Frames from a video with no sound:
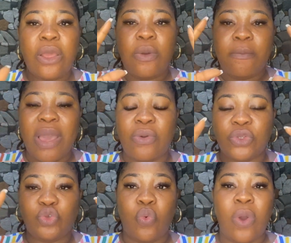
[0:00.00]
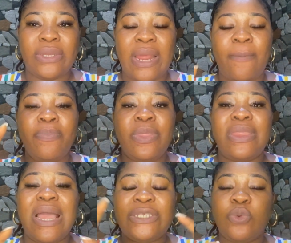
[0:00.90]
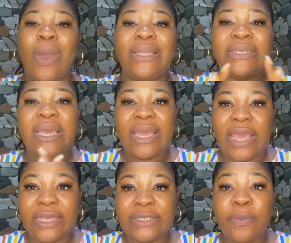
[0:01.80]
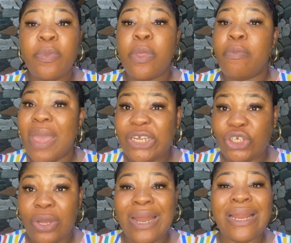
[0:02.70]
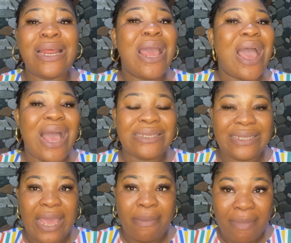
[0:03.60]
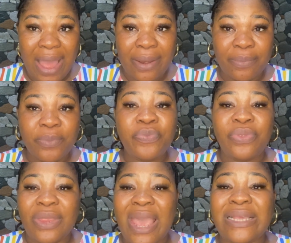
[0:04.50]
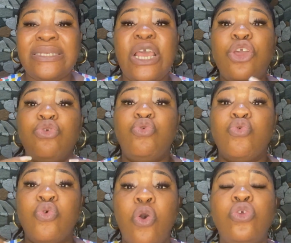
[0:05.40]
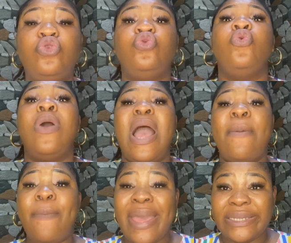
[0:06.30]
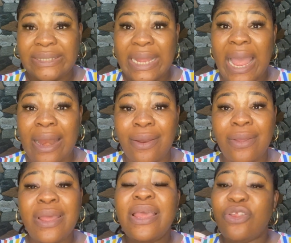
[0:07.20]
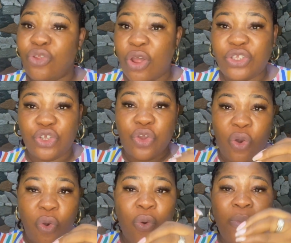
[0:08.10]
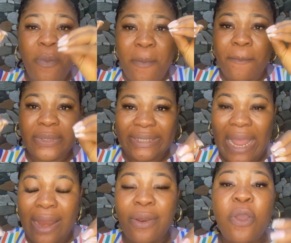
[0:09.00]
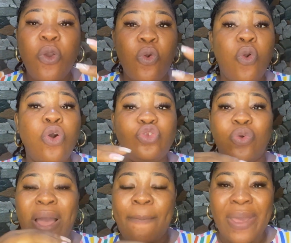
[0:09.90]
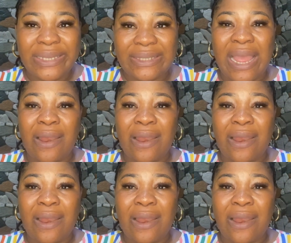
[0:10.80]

kpekus water, that sweat, is make sure that as a man, yes, you go to her best style, not your own style. Go to her best style.